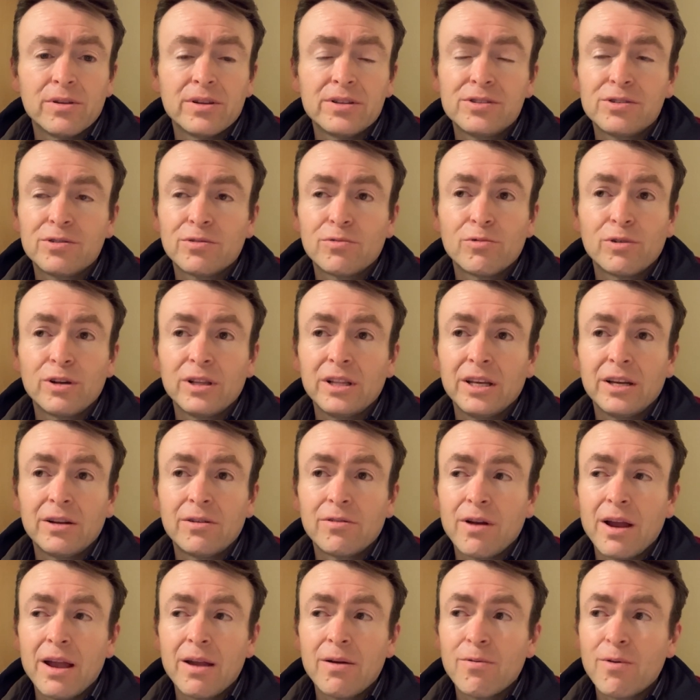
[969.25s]
It's a really
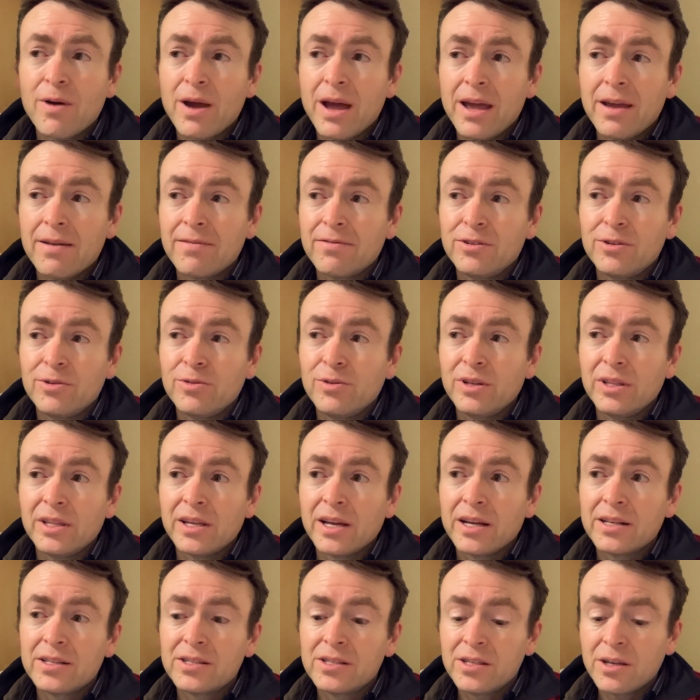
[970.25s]
great way of doing
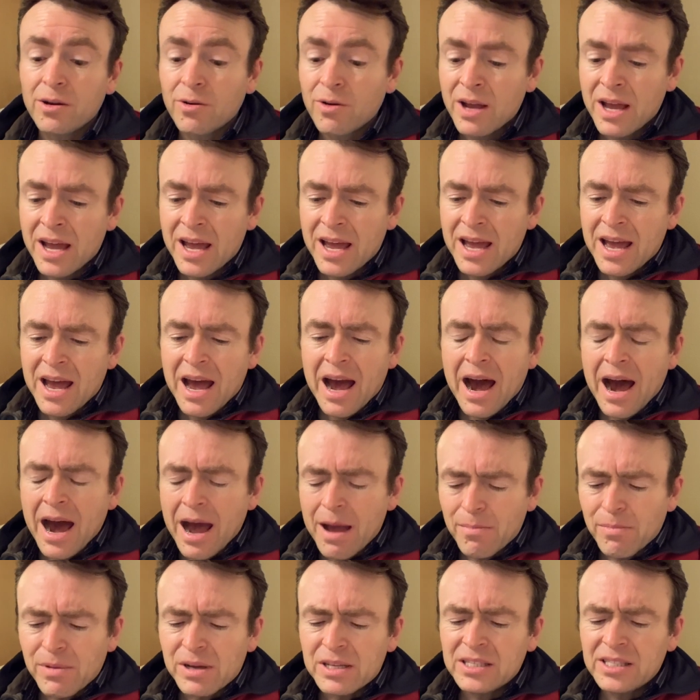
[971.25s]
that. So I
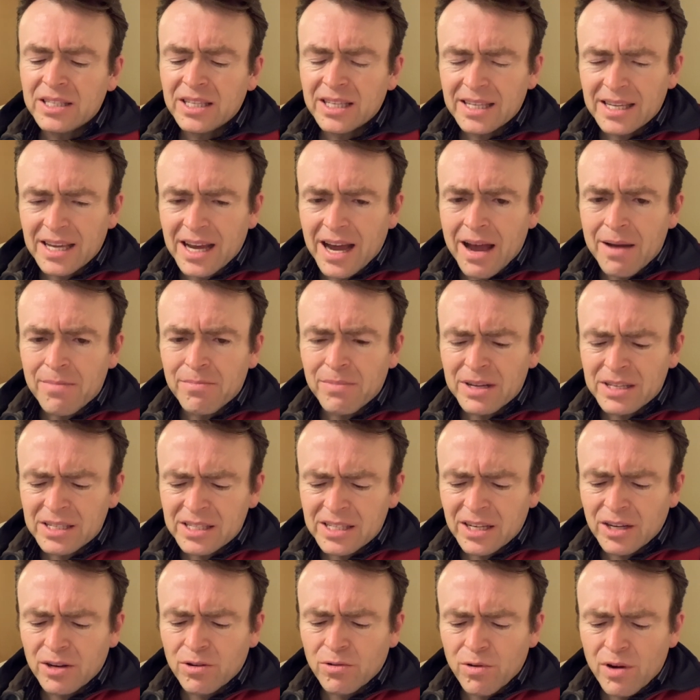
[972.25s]
must
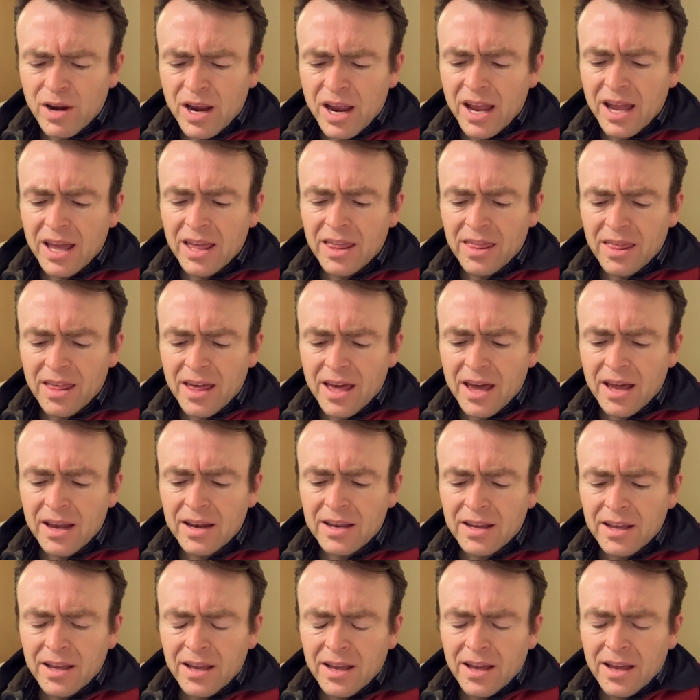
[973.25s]
agree
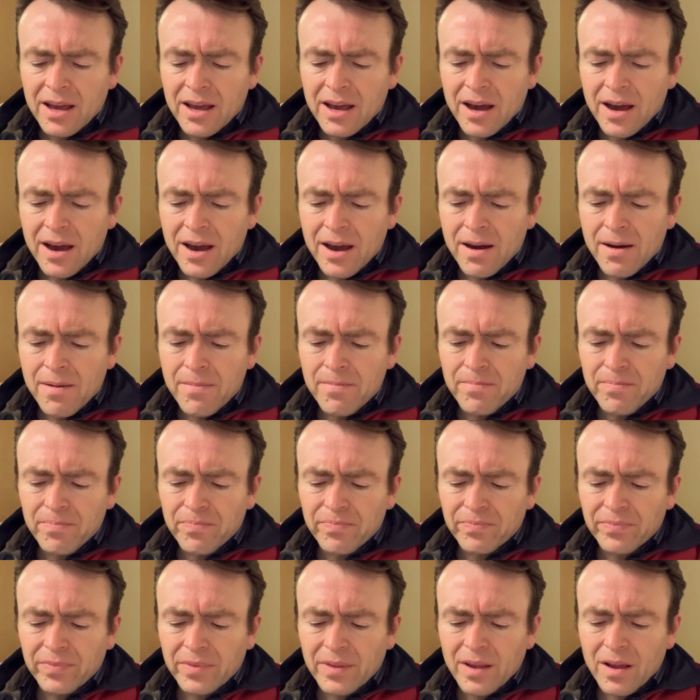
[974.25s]
that
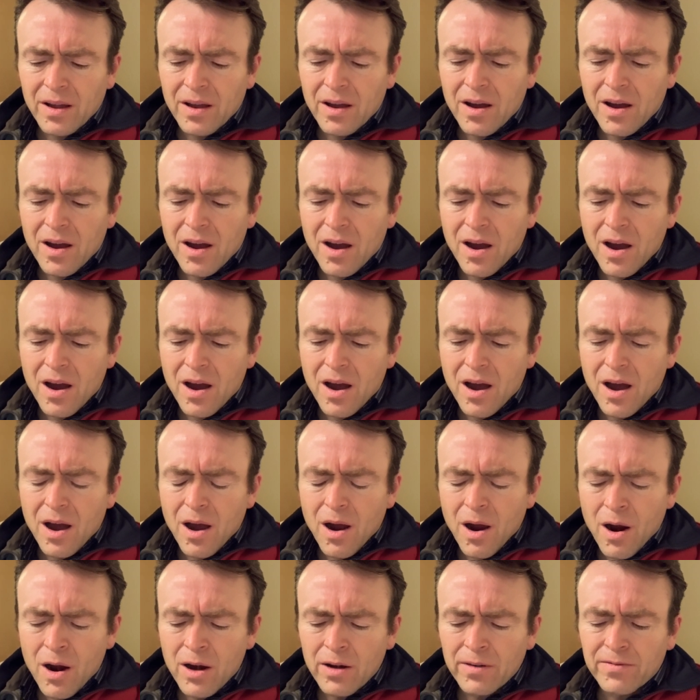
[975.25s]

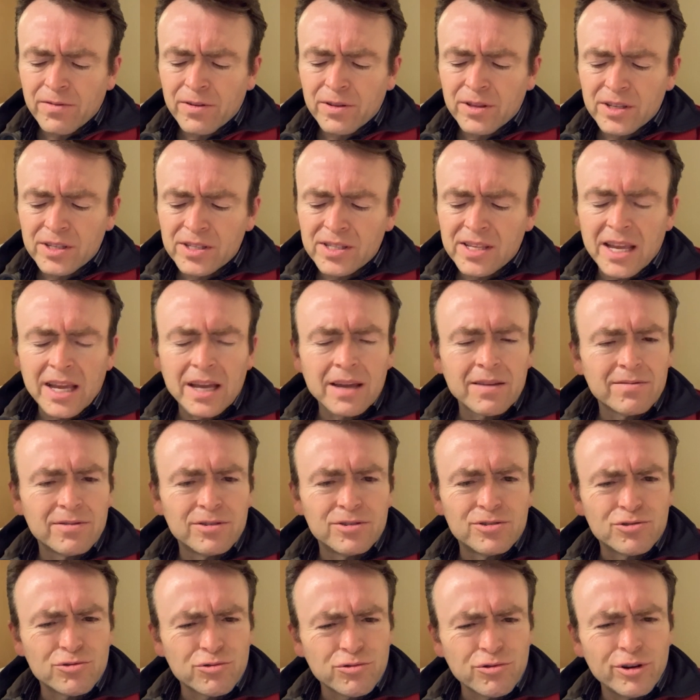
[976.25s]
art for the sake of the
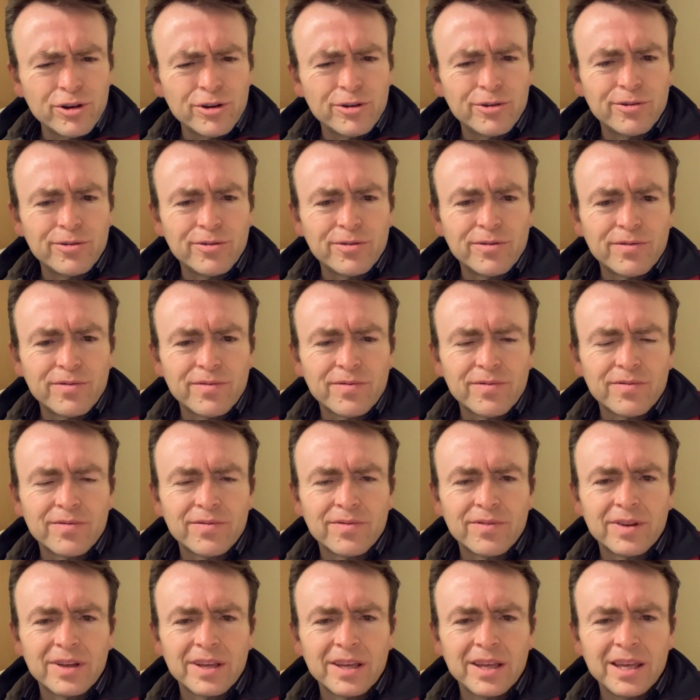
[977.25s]
true
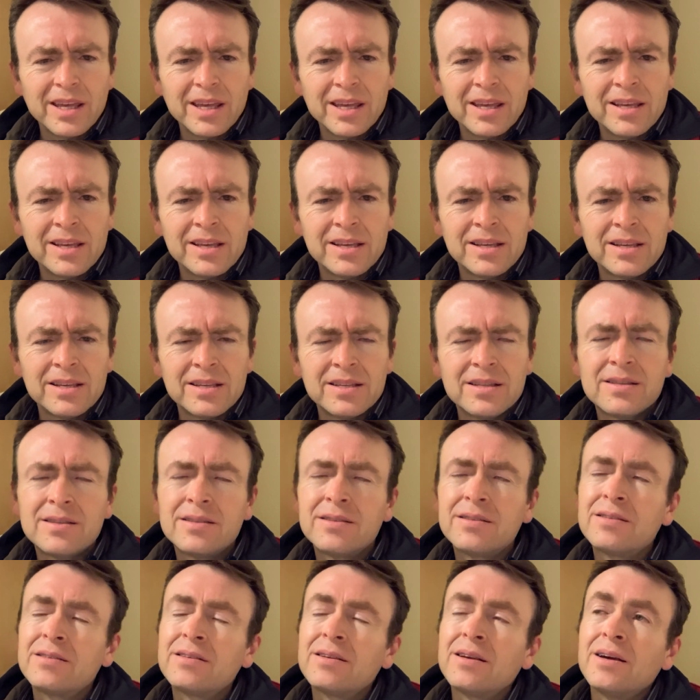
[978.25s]

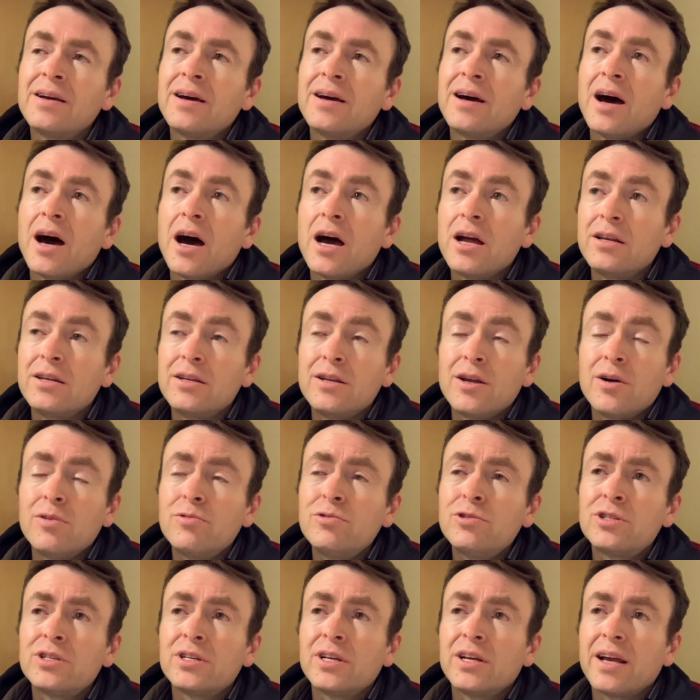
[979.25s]
is a
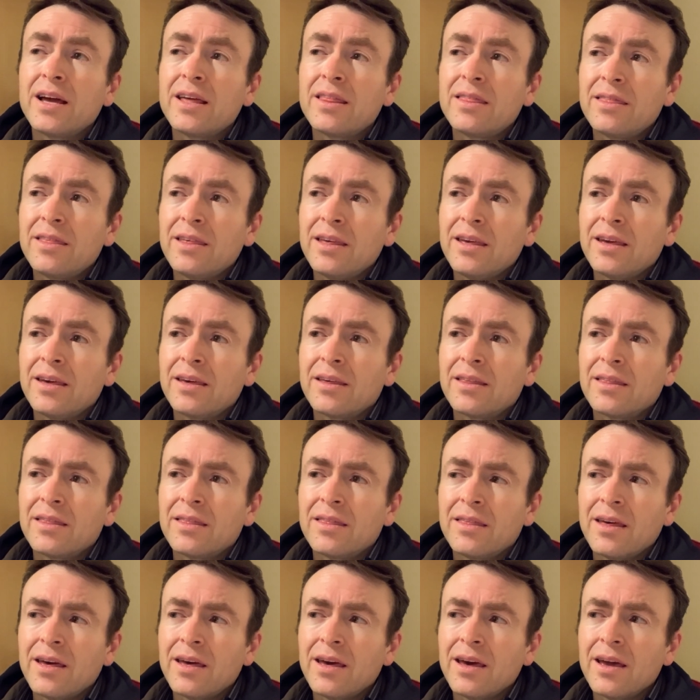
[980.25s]
notion, I think,
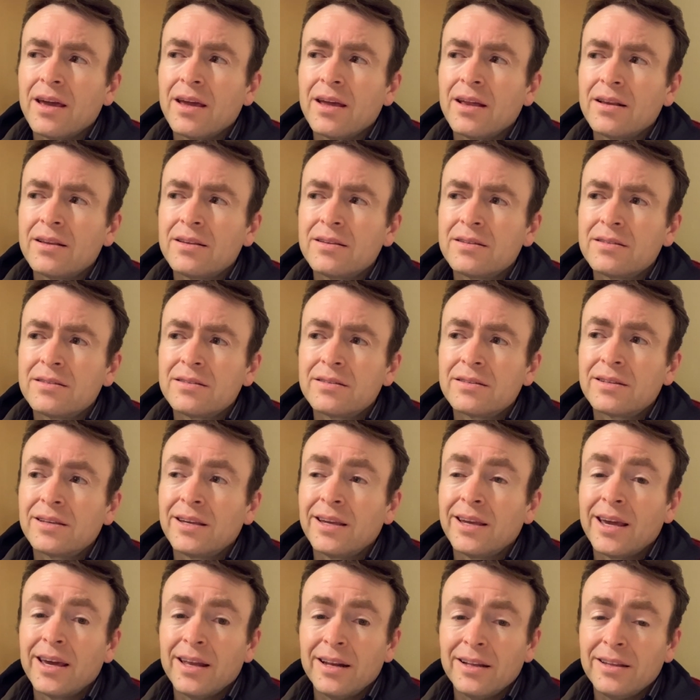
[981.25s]
that
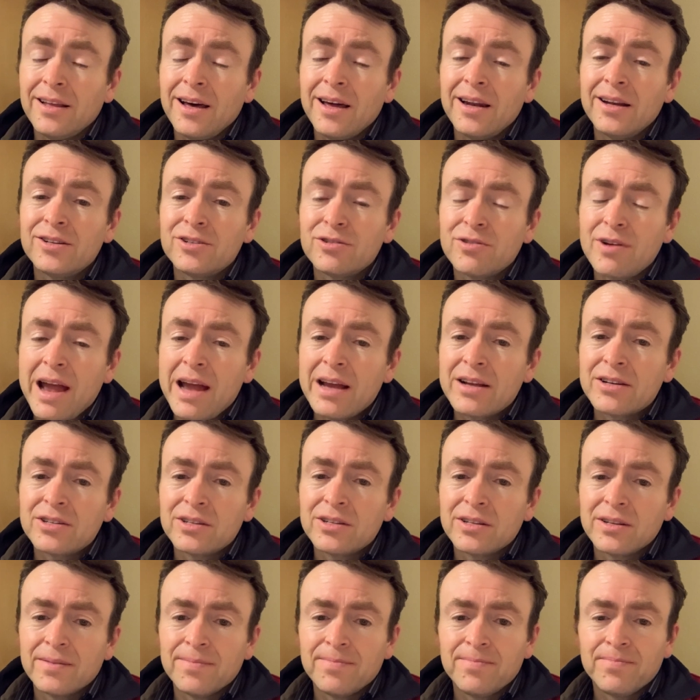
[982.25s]
can get a lot of
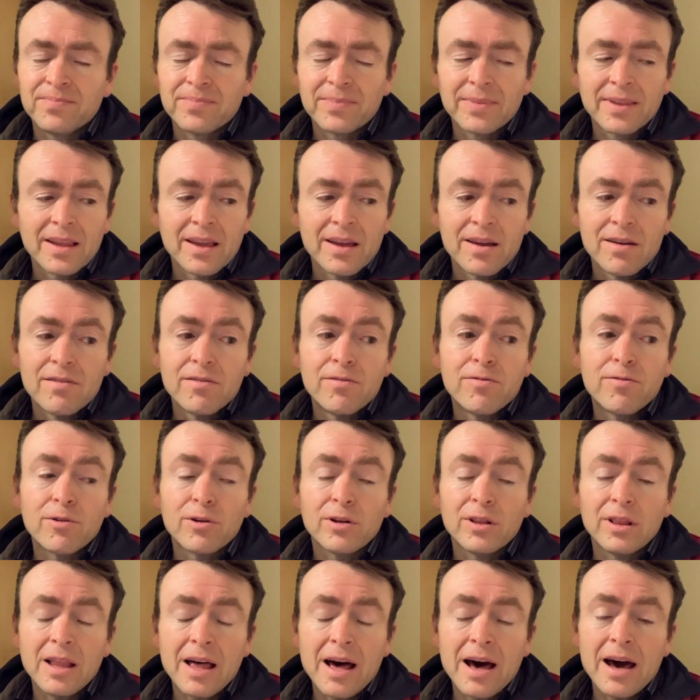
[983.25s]
traction for a
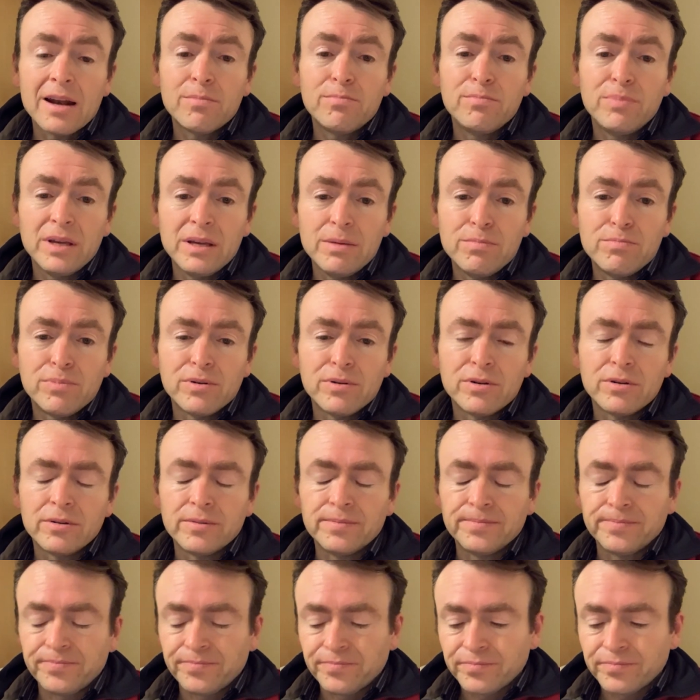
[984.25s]
lot of people.